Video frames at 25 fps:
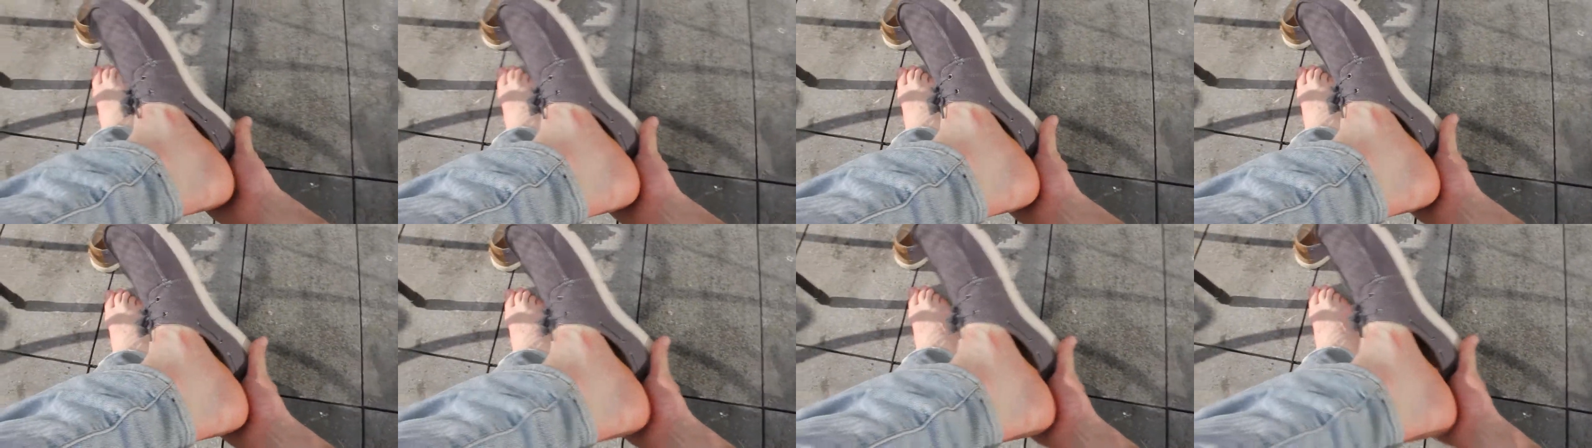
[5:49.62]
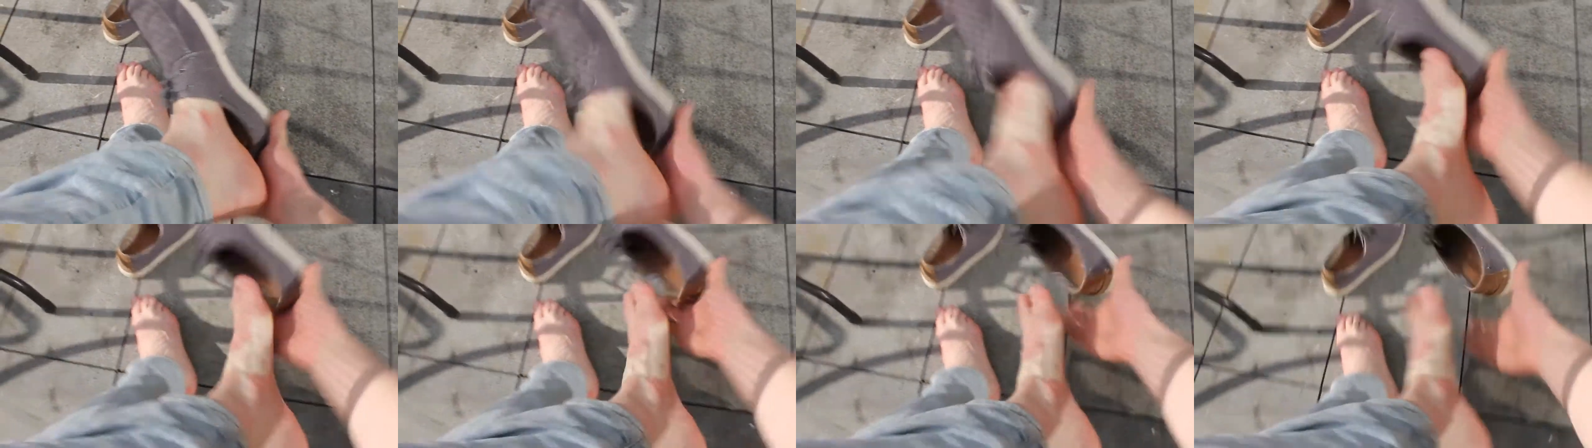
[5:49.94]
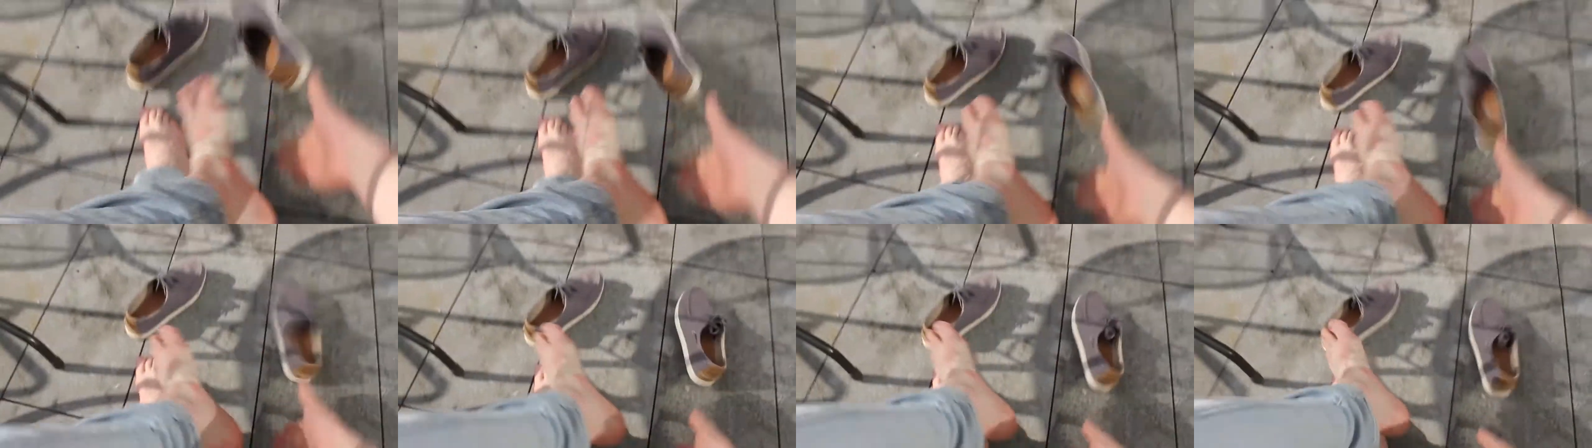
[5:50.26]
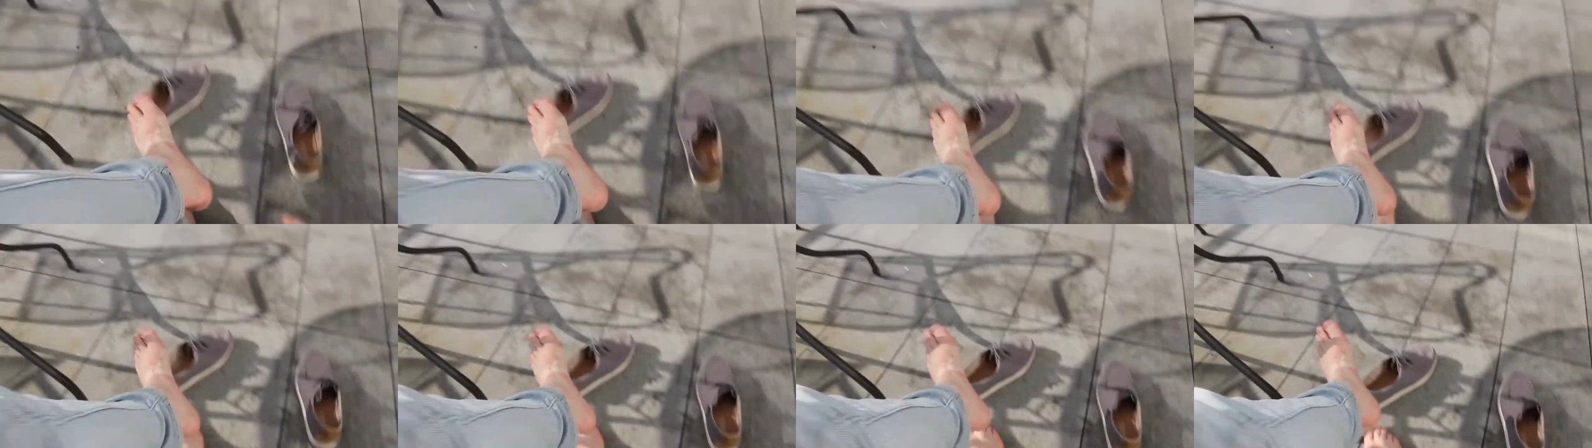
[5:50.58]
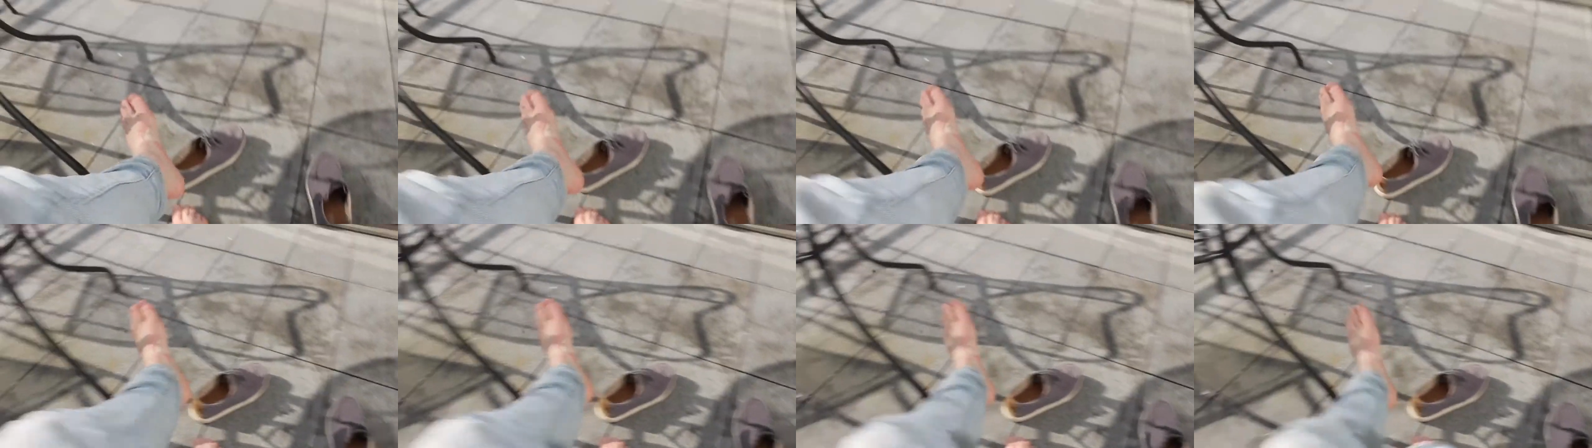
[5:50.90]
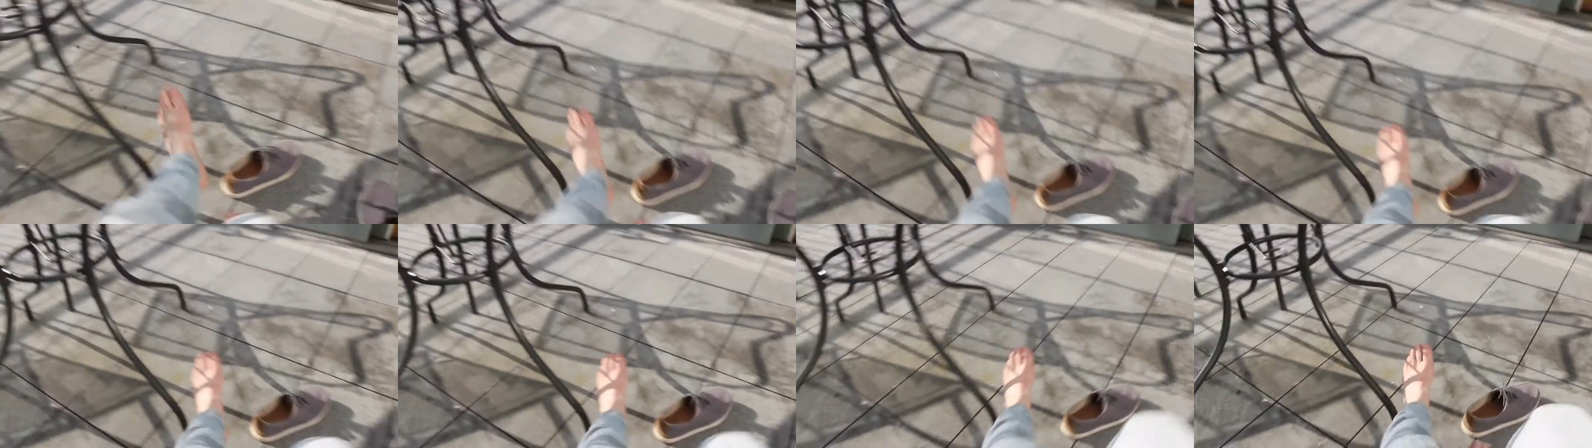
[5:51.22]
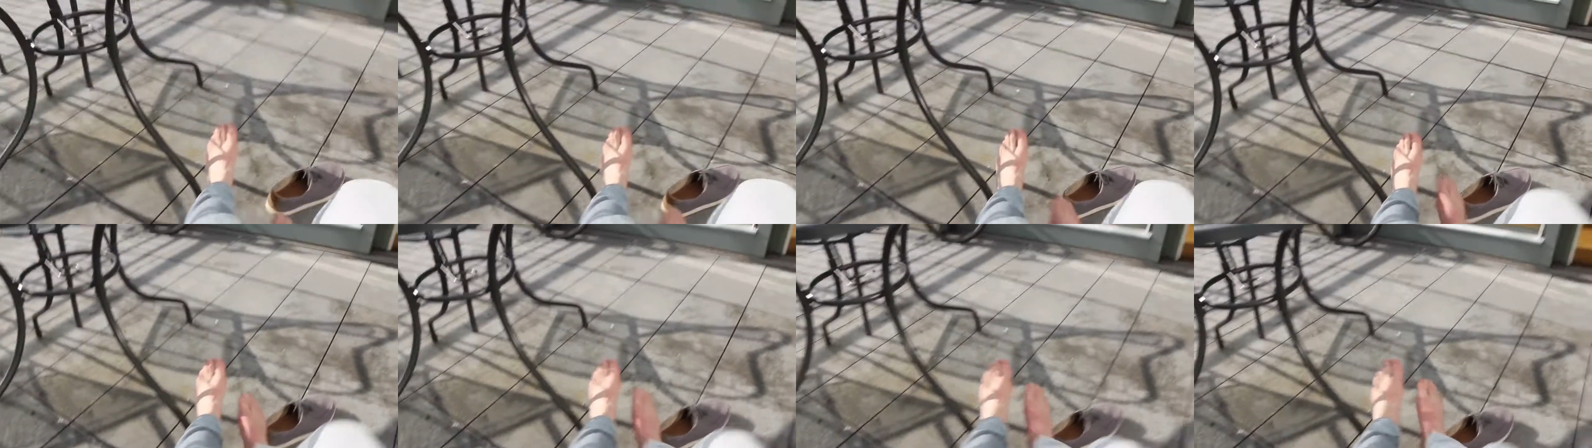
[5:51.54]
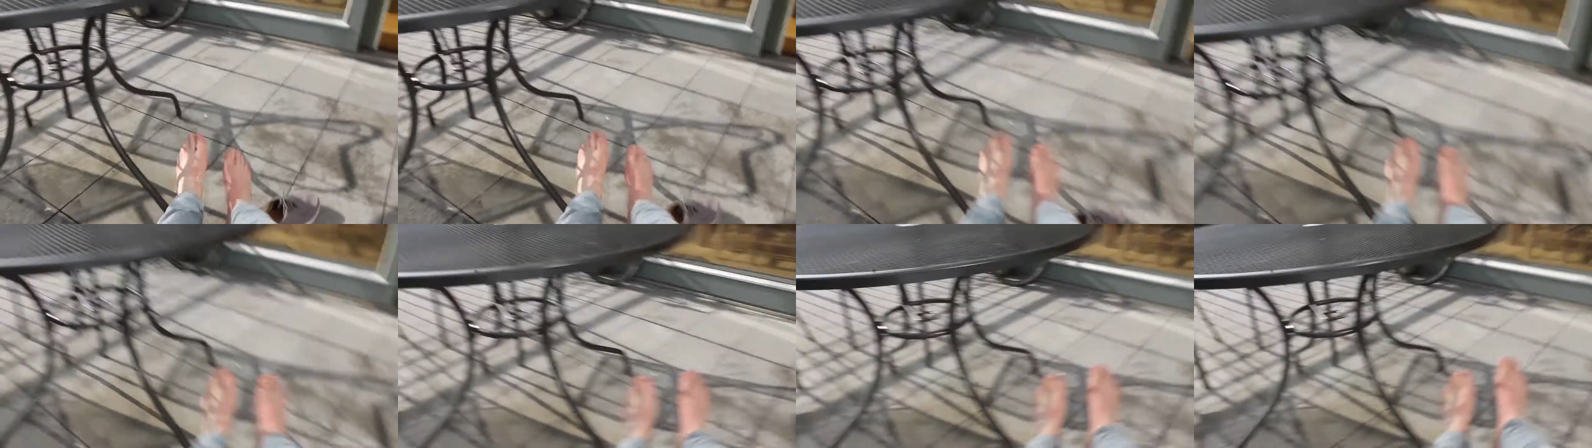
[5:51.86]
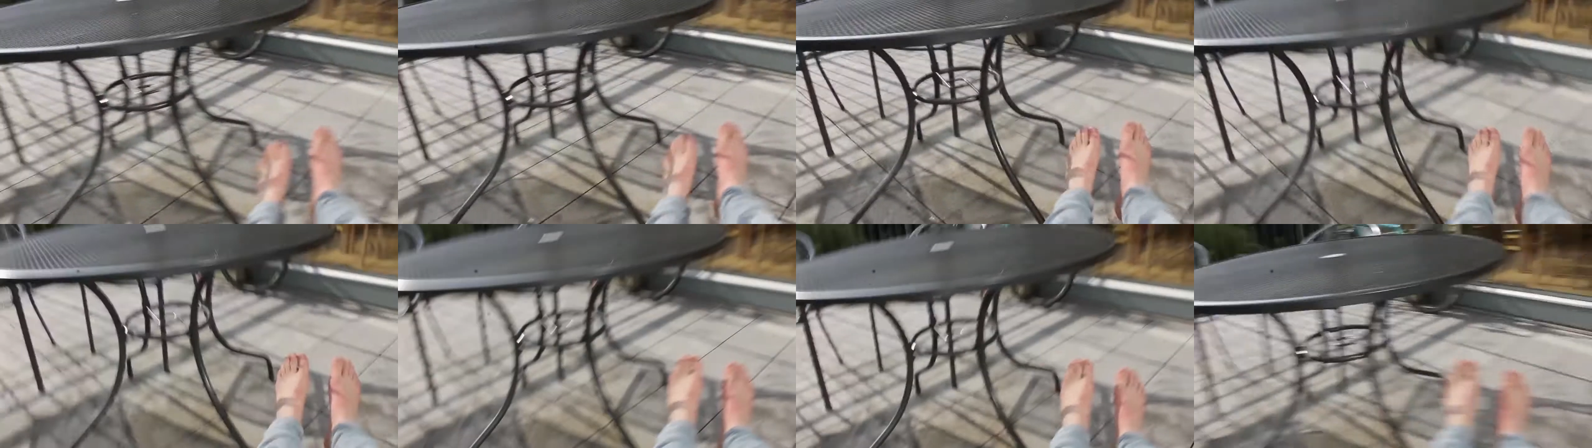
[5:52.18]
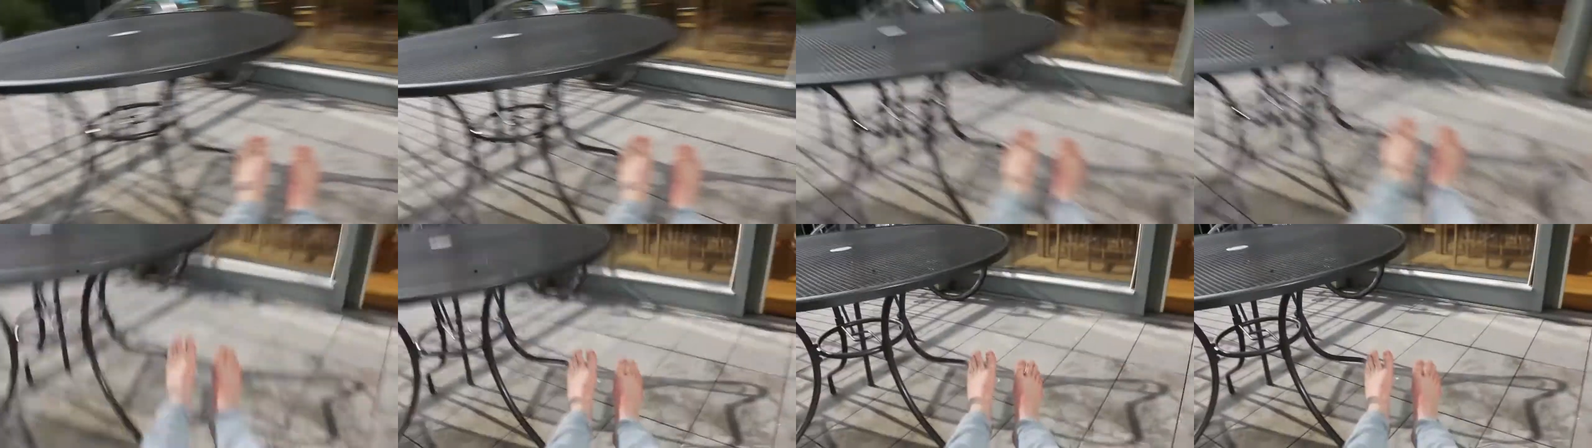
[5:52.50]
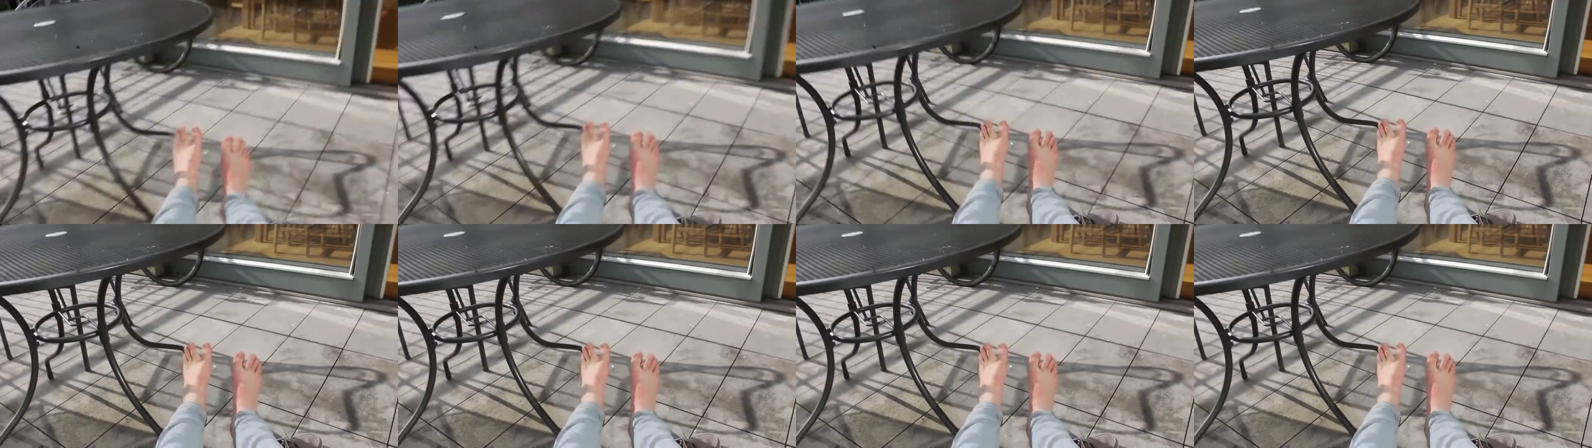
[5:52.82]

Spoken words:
(no speaker visible)